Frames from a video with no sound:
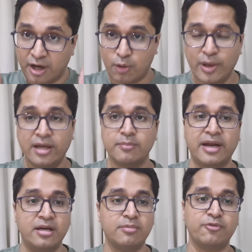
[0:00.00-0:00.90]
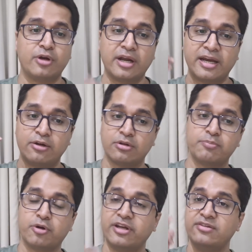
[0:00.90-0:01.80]
A quick reminder before I get to the
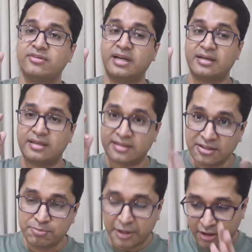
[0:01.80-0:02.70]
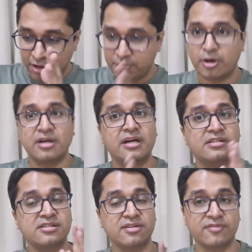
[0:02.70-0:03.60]
points that this particular
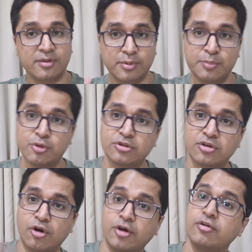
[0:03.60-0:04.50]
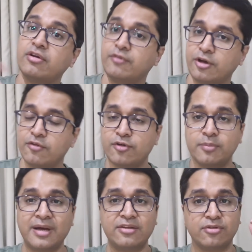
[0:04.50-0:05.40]
podcast is available both in audio and video
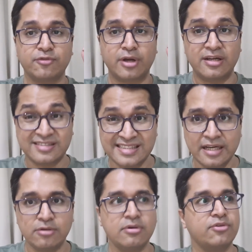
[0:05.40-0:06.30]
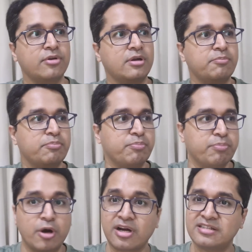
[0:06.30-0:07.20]
format. So if you're listening to us on a
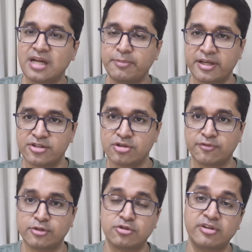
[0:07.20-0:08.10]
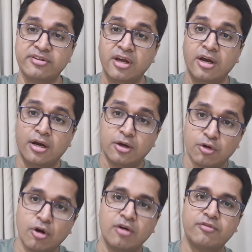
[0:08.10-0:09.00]
podcast application of your choice,
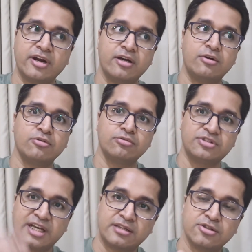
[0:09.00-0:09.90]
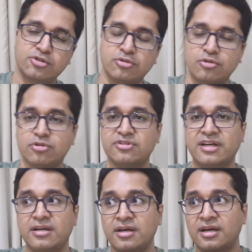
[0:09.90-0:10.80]
do not forget to check the show notes
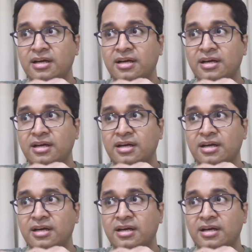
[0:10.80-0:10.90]
and